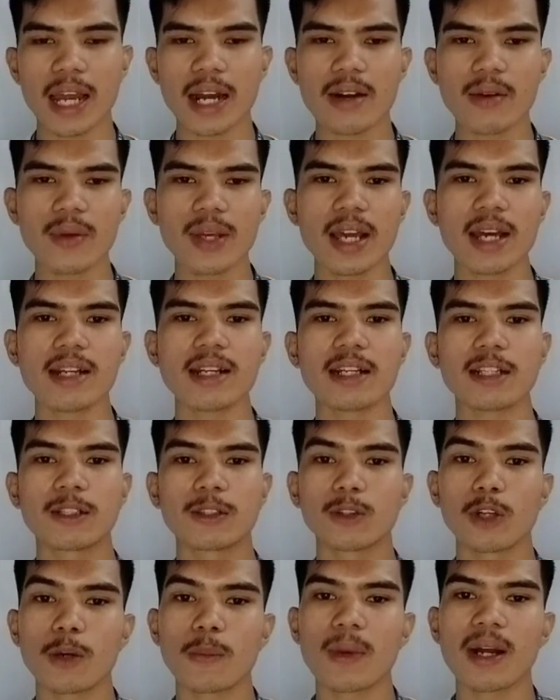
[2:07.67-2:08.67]
area that
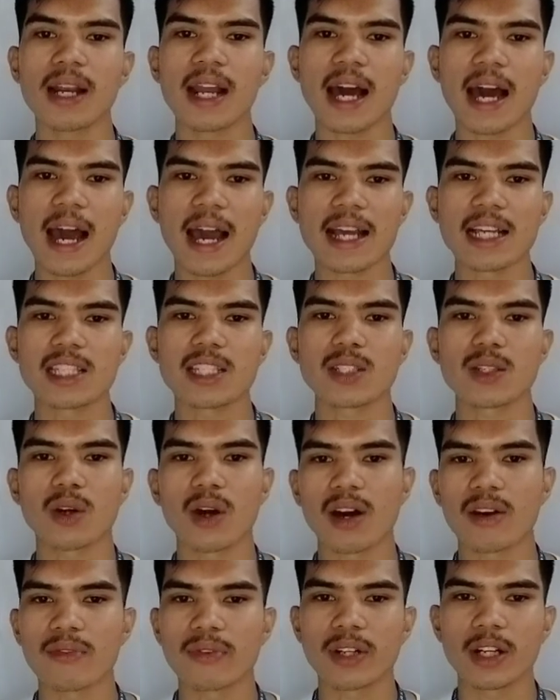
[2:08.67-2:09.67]
normal eyes
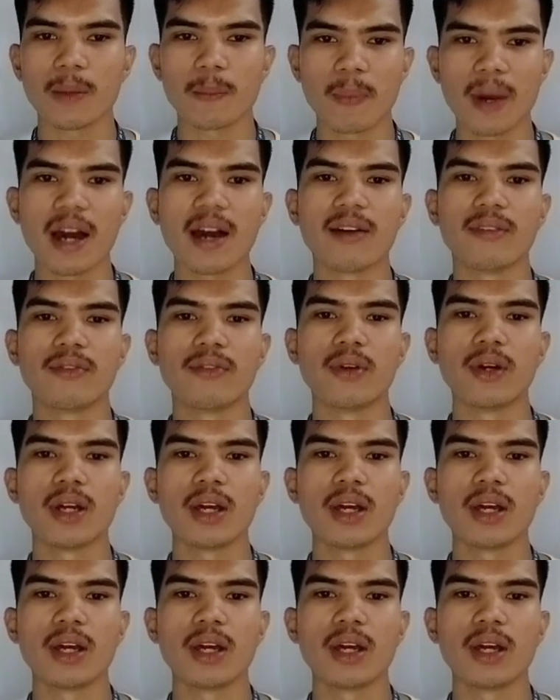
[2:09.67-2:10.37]
cover above,